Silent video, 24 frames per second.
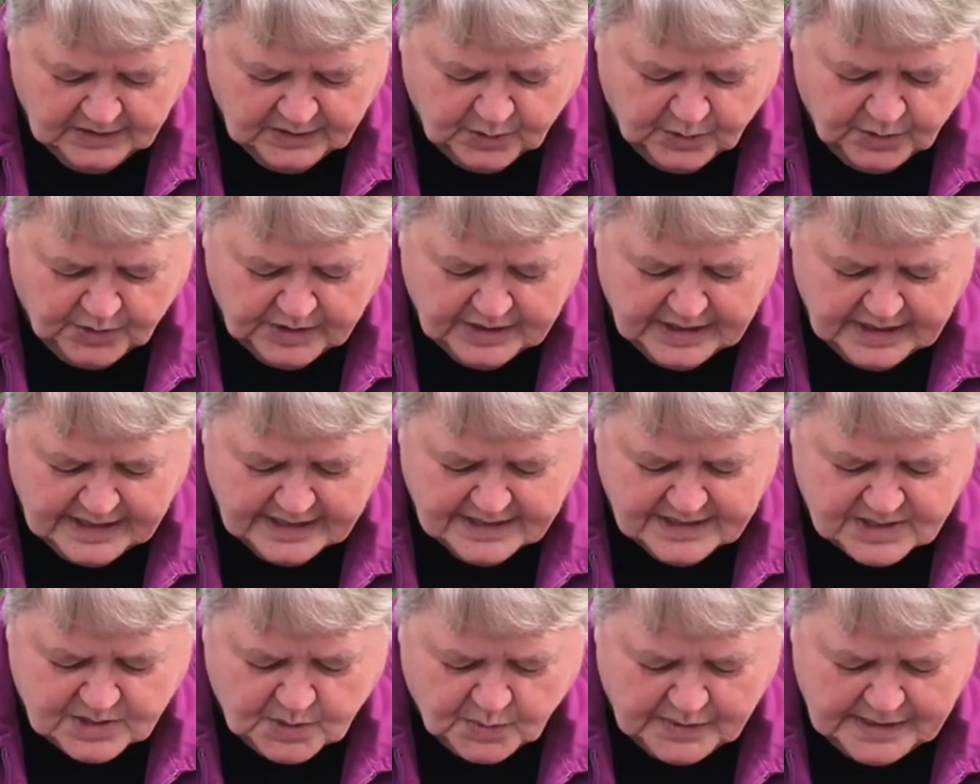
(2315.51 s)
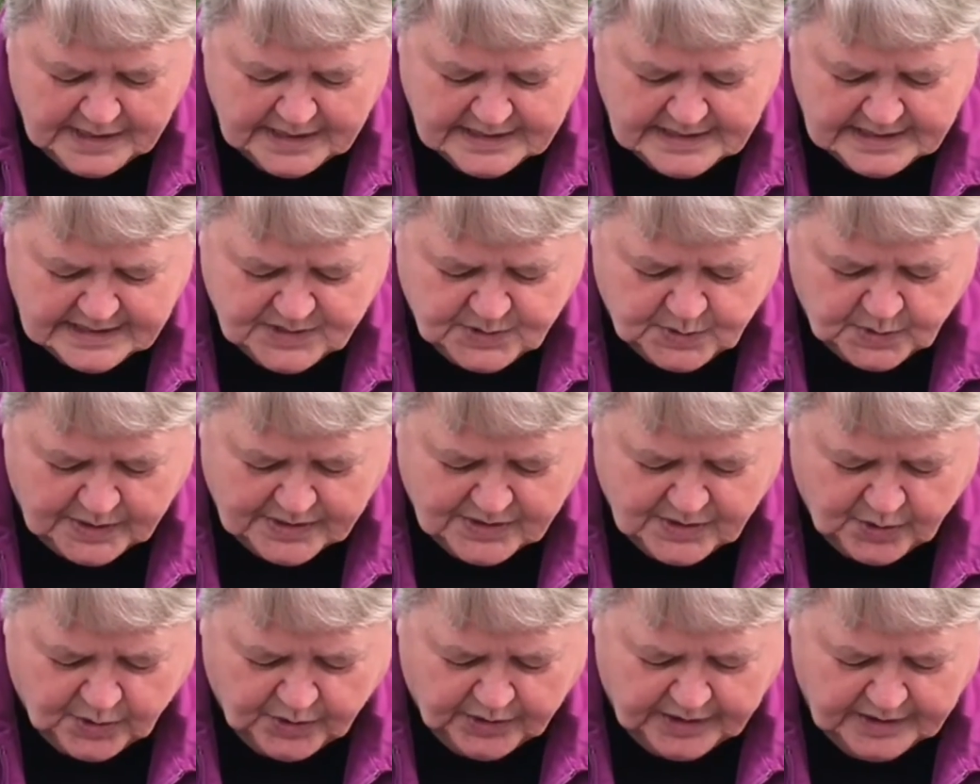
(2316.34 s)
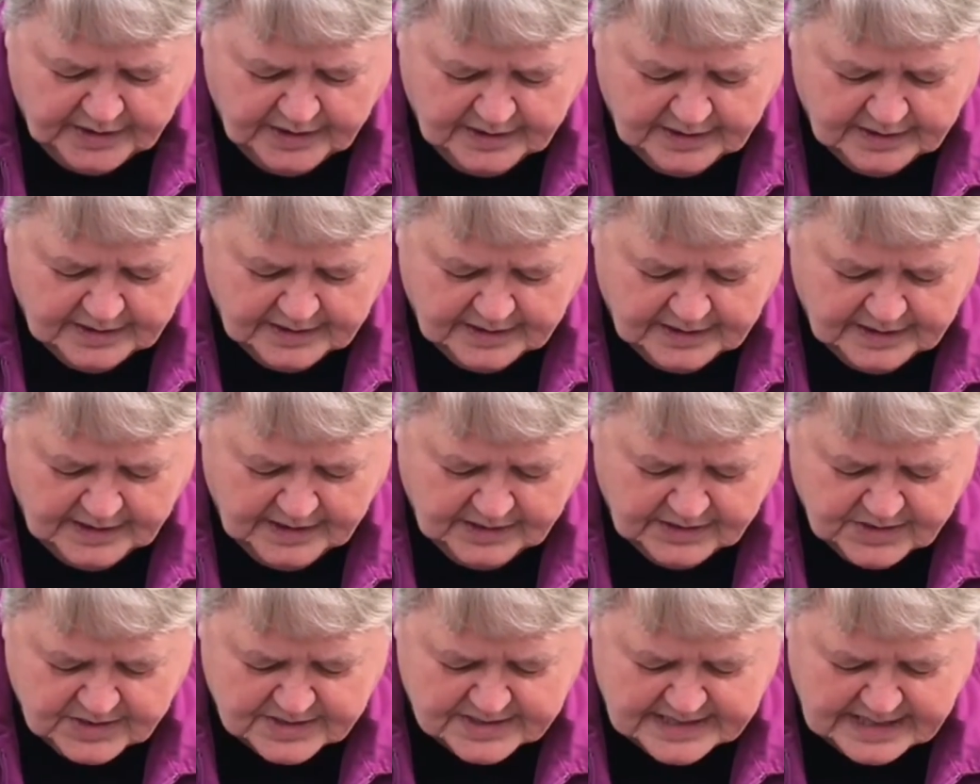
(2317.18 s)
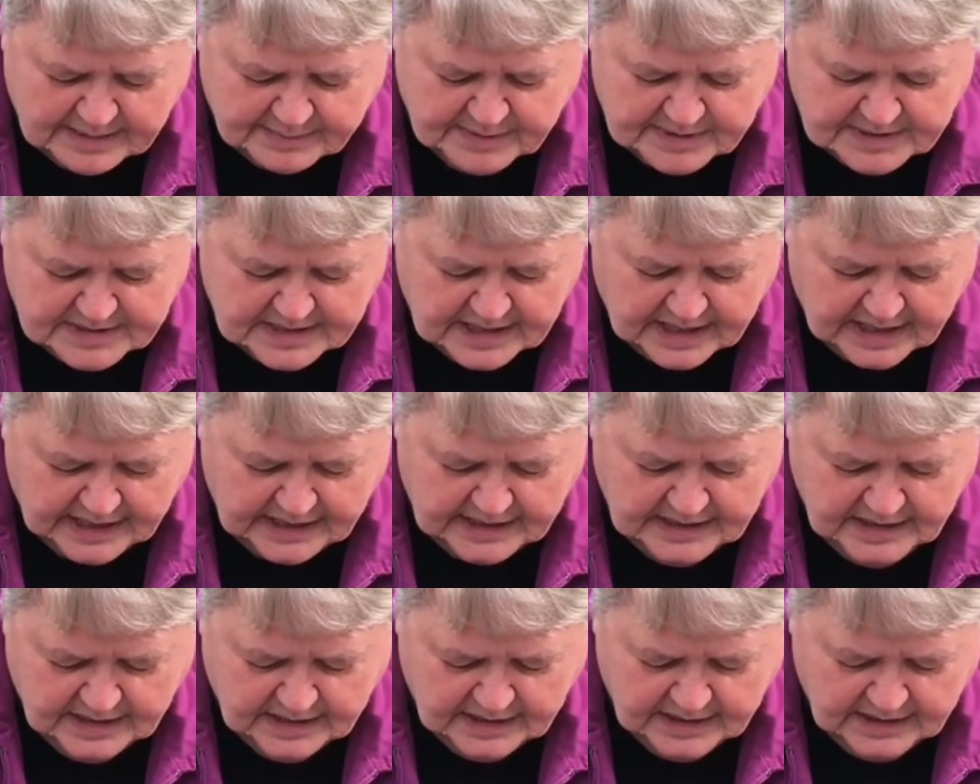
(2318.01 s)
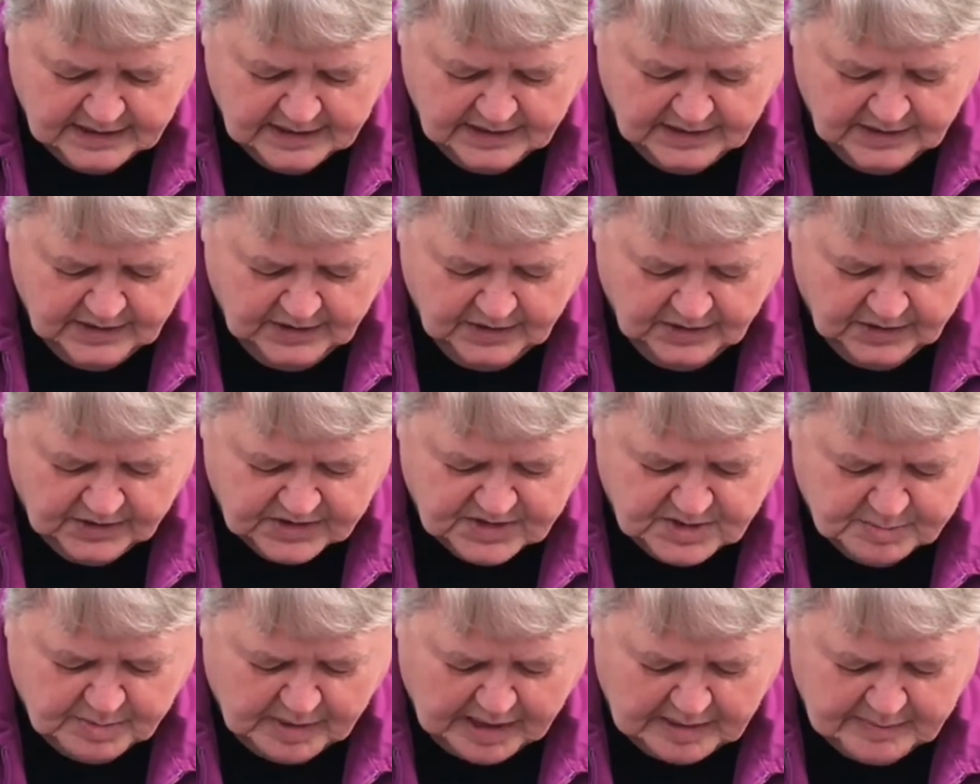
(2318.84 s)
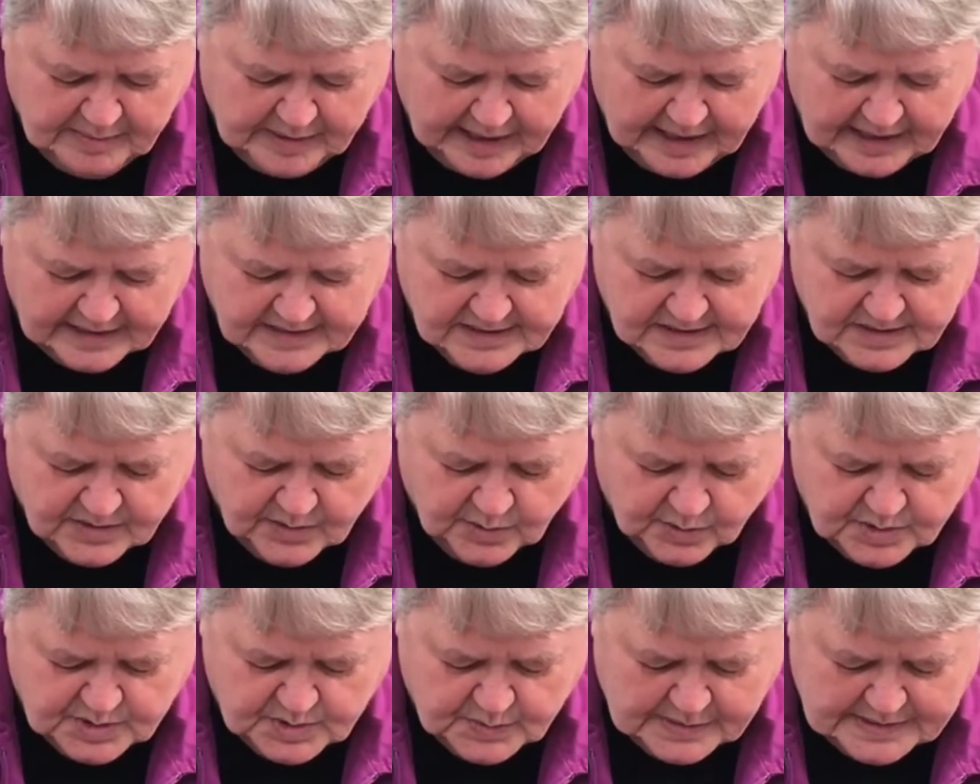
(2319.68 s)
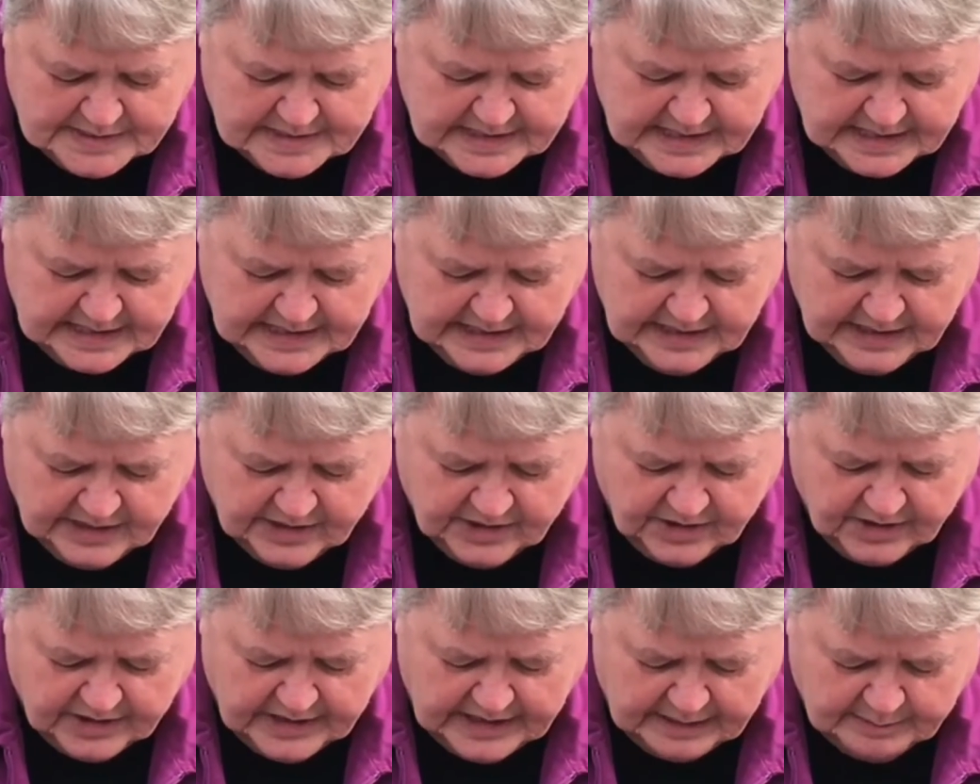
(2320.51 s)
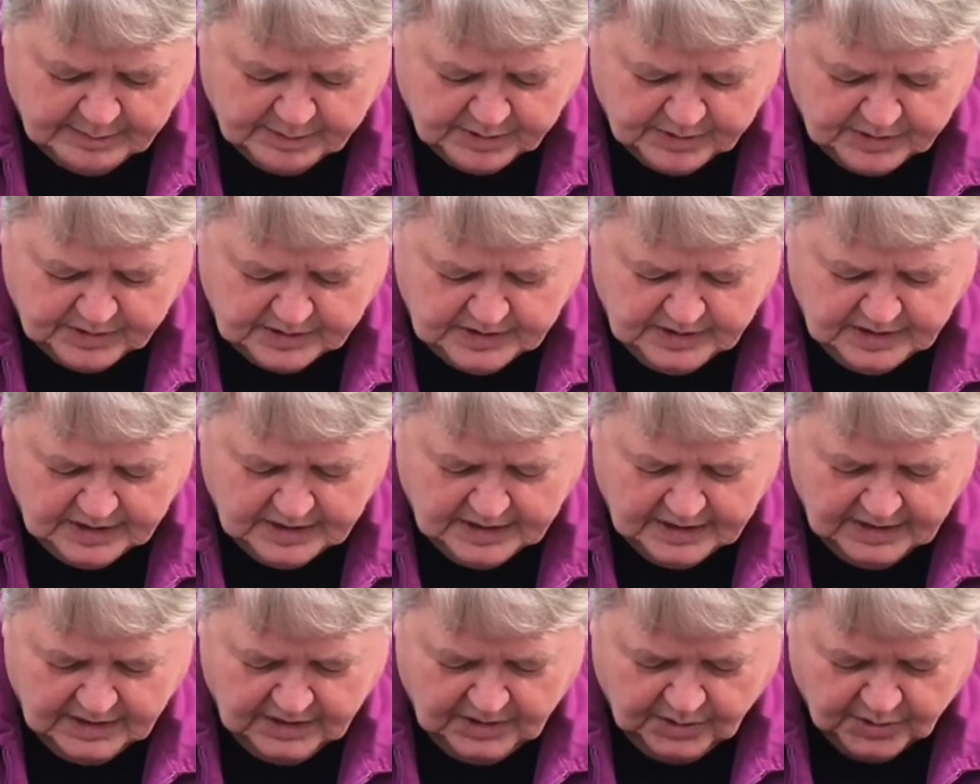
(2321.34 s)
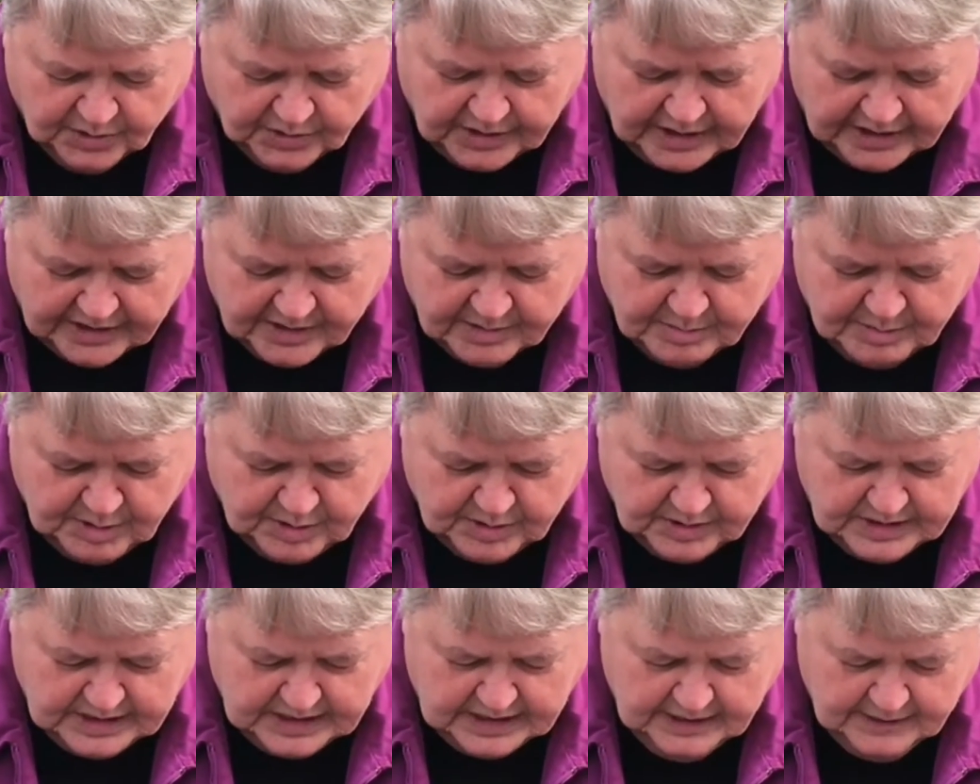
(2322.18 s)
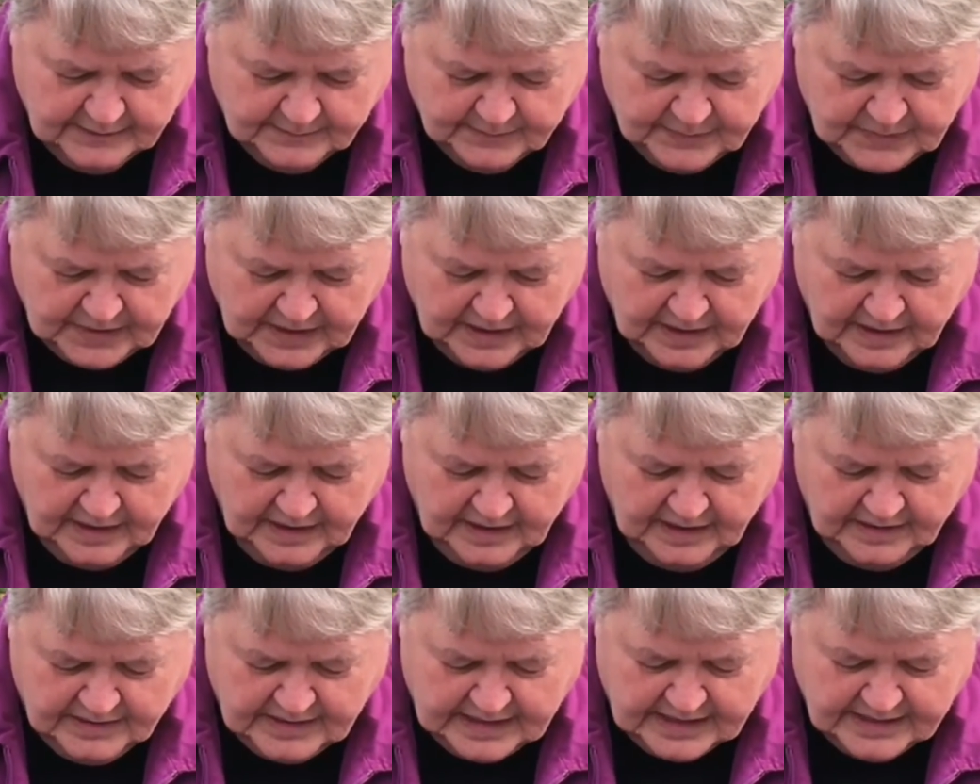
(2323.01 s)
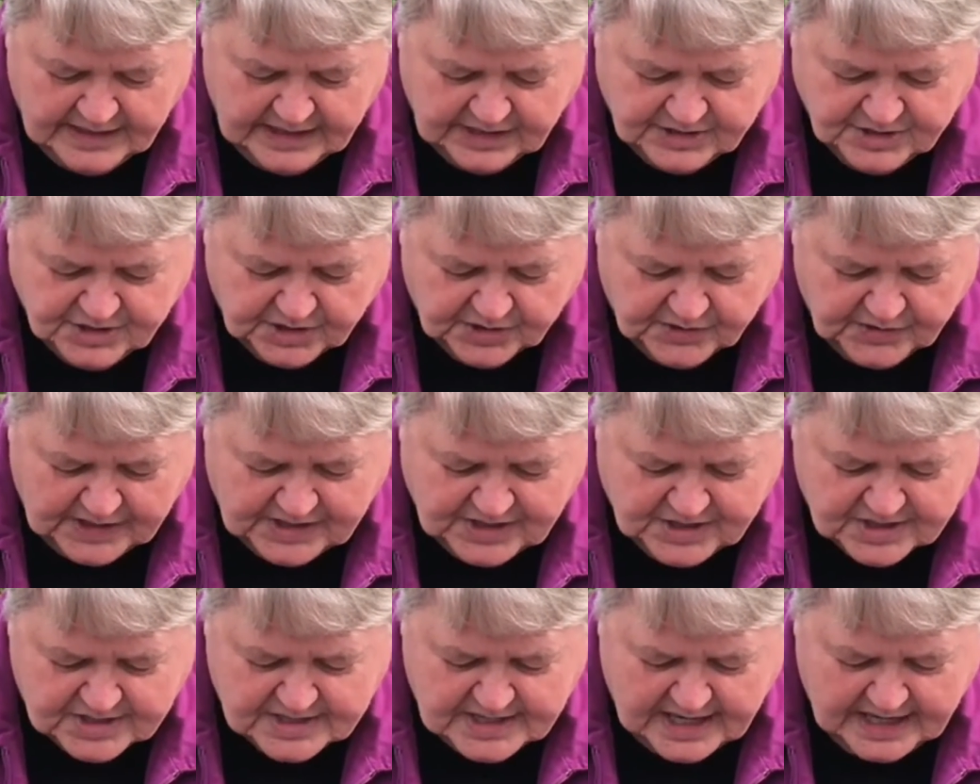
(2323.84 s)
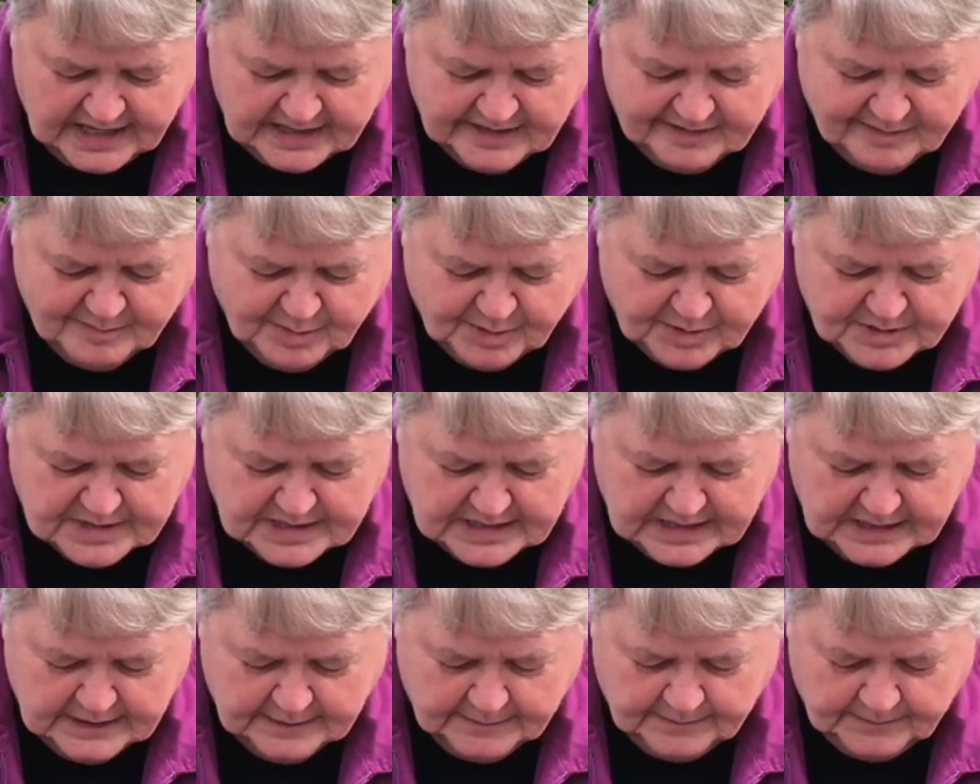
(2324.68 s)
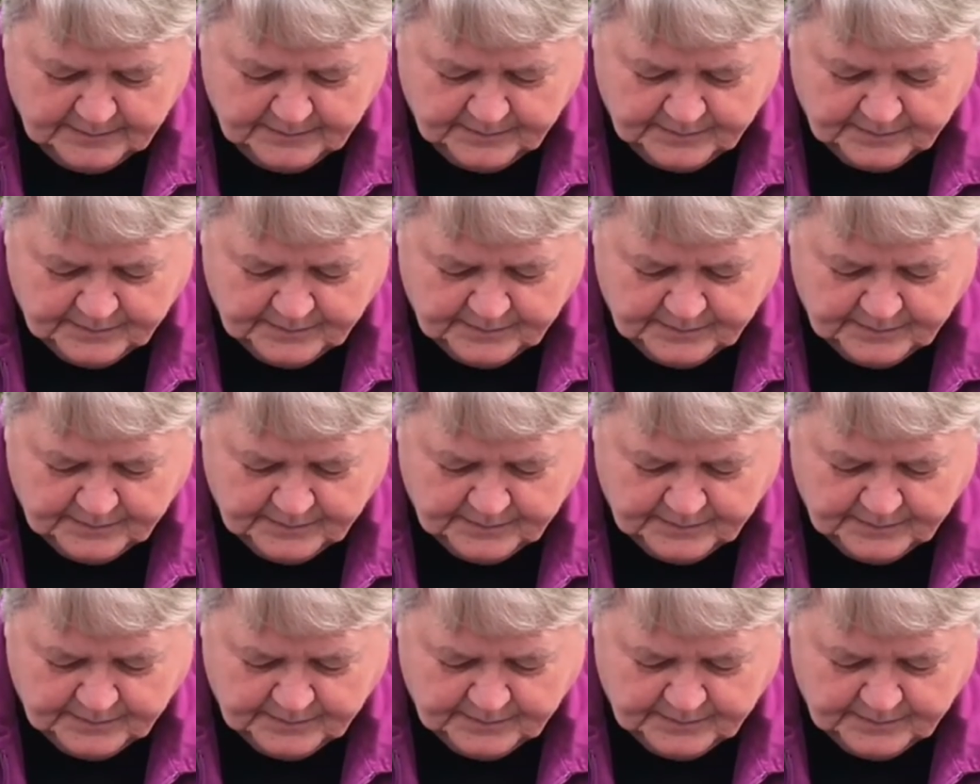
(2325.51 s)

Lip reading: Lord, it's so easy to ignore, to step aside, or to bypass those we see in our neighborhood or our community that need your gracious hand of mercy.